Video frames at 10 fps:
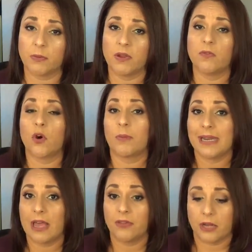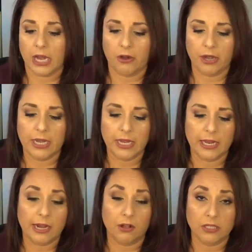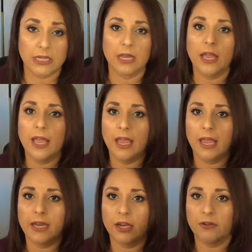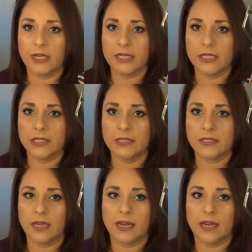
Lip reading: there before, but now they're carrying it at Ulta, and here it is.